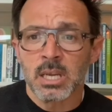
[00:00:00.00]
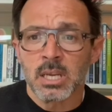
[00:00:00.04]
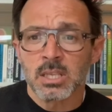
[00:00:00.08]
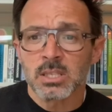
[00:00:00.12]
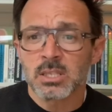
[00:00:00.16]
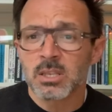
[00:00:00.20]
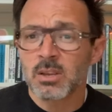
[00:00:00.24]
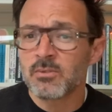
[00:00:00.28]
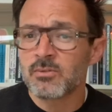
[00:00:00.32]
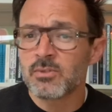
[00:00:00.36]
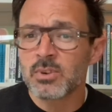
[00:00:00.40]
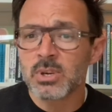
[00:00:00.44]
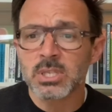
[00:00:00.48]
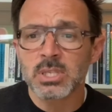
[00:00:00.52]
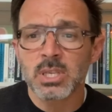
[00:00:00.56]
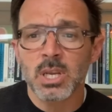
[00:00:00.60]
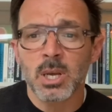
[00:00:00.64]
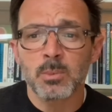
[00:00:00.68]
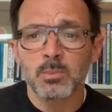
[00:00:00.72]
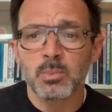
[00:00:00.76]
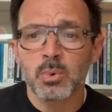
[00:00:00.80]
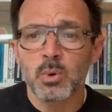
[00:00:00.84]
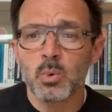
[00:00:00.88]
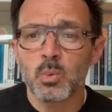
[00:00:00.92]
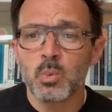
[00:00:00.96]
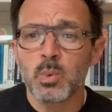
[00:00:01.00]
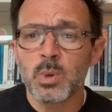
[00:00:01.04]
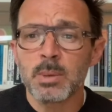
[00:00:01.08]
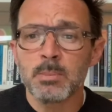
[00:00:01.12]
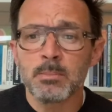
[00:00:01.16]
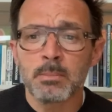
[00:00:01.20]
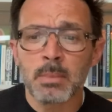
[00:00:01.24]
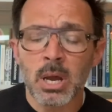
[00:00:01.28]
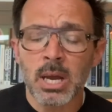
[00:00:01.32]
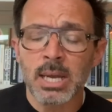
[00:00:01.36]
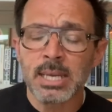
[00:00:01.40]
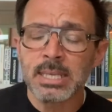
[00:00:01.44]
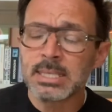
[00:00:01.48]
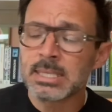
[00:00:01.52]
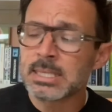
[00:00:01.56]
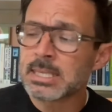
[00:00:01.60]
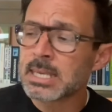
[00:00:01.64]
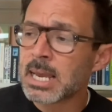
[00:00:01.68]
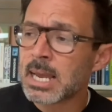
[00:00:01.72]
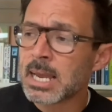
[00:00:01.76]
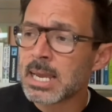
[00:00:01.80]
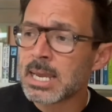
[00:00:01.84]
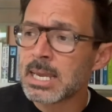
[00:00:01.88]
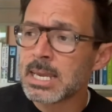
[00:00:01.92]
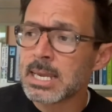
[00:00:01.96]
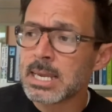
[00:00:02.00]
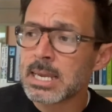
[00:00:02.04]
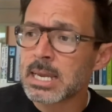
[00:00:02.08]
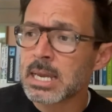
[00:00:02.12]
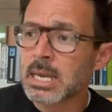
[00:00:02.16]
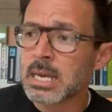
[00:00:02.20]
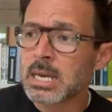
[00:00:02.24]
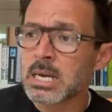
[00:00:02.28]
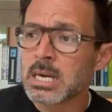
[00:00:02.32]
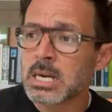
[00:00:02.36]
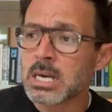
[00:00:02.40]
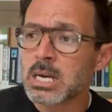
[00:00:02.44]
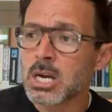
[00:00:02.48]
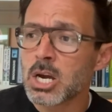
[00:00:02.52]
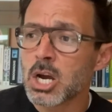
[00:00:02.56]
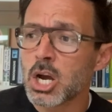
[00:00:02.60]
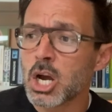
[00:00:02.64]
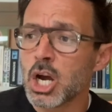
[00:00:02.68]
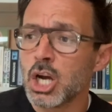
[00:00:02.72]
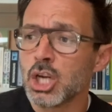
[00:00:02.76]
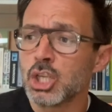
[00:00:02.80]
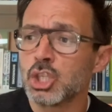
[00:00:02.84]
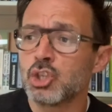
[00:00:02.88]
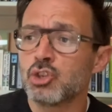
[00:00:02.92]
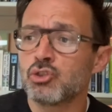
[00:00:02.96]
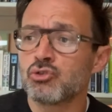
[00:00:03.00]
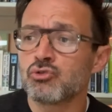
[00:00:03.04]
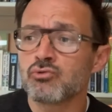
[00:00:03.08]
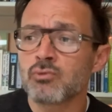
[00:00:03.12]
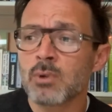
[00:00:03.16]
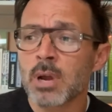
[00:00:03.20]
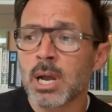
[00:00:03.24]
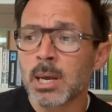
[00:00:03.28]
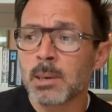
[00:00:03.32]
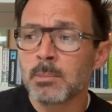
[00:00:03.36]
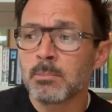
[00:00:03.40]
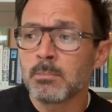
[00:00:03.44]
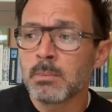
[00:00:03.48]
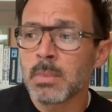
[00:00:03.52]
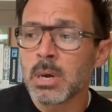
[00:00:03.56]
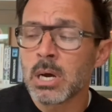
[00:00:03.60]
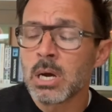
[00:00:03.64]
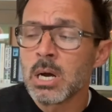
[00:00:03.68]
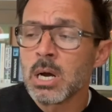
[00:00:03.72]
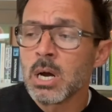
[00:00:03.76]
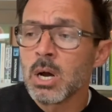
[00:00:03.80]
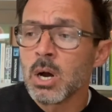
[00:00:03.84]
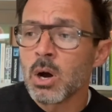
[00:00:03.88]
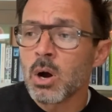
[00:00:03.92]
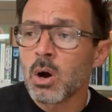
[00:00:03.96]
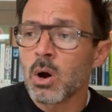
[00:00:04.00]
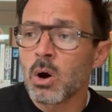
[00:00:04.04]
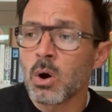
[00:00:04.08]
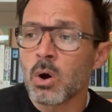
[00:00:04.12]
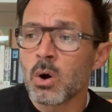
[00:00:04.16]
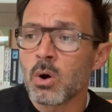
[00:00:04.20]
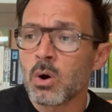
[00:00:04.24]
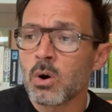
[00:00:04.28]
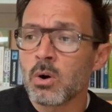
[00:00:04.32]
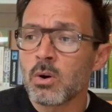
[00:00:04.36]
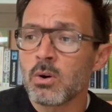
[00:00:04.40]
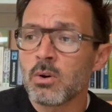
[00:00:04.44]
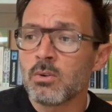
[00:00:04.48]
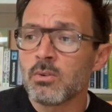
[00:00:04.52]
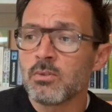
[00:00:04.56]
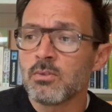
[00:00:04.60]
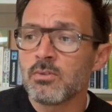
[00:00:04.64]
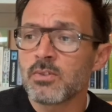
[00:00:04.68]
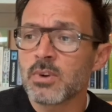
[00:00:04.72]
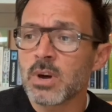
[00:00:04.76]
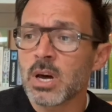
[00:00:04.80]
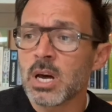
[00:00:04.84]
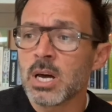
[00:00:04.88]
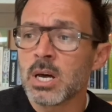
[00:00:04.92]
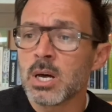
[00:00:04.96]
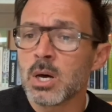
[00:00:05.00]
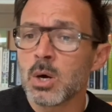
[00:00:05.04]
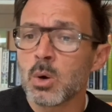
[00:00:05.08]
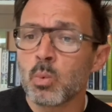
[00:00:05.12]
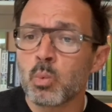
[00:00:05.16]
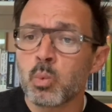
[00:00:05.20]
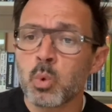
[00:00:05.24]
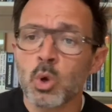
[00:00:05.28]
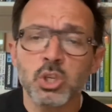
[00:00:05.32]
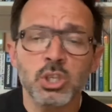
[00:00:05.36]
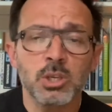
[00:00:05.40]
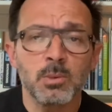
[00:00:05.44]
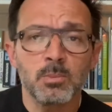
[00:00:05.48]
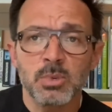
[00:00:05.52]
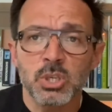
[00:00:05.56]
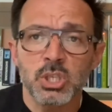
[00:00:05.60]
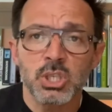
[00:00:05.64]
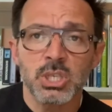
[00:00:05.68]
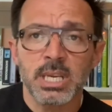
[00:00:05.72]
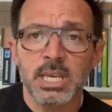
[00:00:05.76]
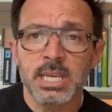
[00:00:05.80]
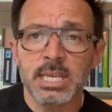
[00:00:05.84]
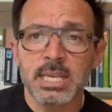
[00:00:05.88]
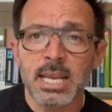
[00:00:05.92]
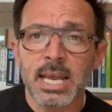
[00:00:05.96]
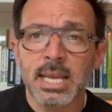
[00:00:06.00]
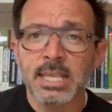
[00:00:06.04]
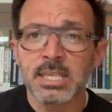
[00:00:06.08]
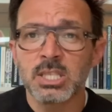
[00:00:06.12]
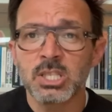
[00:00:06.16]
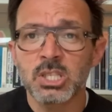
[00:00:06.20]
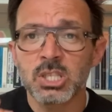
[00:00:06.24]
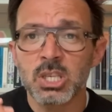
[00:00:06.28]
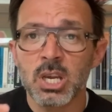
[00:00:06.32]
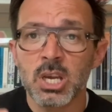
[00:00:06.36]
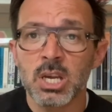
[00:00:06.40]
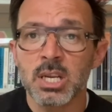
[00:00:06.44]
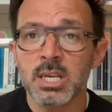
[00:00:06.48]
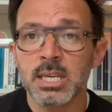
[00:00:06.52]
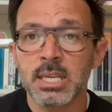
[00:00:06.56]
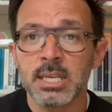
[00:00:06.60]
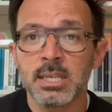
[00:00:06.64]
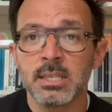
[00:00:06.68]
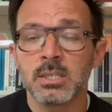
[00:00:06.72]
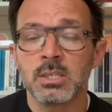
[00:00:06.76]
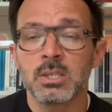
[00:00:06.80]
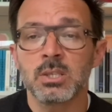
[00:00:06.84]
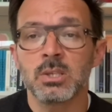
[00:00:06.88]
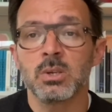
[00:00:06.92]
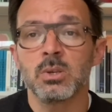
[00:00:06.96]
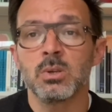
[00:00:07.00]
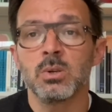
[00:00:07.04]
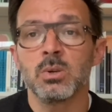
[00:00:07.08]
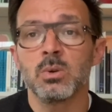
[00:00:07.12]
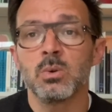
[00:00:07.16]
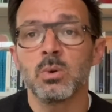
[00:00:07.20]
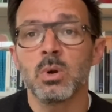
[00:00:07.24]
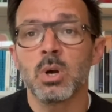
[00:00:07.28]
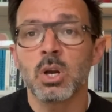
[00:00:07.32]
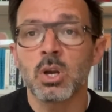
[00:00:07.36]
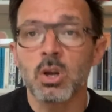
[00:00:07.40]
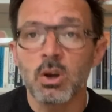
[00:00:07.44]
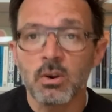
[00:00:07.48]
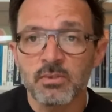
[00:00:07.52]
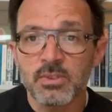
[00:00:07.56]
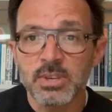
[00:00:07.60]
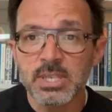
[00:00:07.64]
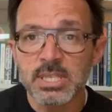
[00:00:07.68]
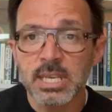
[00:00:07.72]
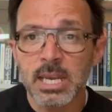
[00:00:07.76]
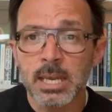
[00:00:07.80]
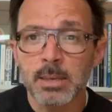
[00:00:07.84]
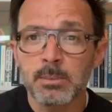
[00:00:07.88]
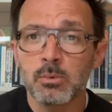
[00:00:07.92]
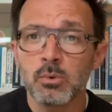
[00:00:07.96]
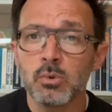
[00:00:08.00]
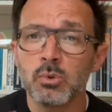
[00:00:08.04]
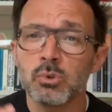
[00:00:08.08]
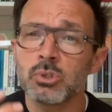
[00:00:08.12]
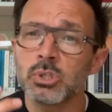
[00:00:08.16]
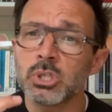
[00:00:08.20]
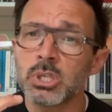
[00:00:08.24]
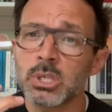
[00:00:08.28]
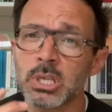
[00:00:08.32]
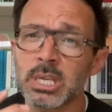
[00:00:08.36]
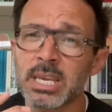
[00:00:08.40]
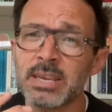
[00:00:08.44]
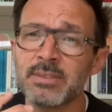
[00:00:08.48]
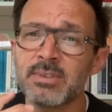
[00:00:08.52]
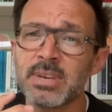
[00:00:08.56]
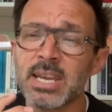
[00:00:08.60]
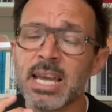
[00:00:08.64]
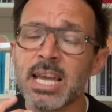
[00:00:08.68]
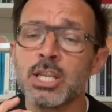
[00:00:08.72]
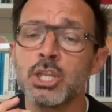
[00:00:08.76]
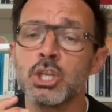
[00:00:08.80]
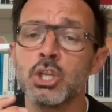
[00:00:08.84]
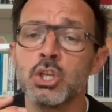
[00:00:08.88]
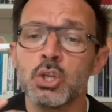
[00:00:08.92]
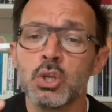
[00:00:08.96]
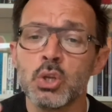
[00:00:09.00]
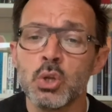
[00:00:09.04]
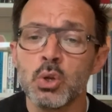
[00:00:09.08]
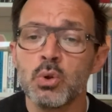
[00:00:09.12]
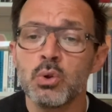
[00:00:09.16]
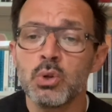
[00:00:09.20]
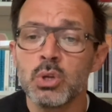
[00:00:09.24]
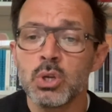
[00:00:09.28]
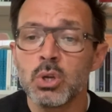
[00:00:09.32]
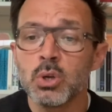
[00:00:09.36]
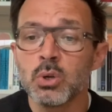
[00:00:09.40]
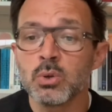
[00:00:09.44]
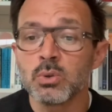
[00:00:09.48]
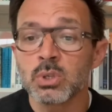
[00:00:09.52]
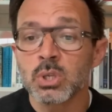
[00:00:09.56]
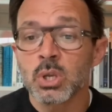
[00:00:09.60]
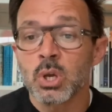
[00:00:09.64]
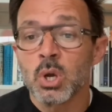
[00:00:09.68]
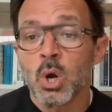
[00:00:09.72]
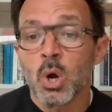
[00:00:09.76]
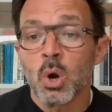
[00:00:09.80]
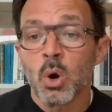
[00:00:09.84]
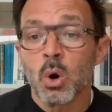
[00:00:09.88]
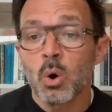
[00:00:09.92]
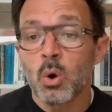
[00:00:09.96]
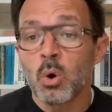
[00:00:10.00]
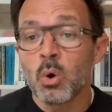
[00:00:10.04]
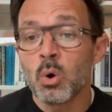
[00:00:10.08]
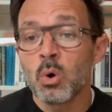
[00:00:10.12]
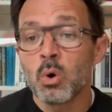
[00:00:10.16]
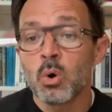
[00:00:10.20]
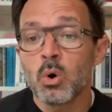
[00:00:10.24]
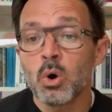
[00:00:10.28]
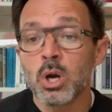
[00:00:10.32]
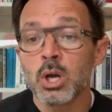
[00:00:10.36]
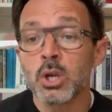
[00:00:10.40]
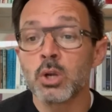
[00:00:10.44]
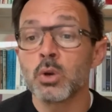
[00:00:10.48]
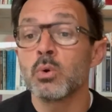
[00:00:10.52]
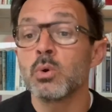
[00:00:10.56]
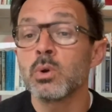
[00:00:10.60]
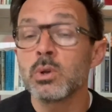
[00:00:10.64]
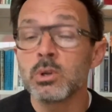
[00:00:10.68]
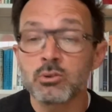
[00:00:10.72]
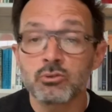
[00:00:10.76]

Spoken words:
So for example, we might take a drum of a washing machine and turn it into a coffee table, or to give it a new use, or an oil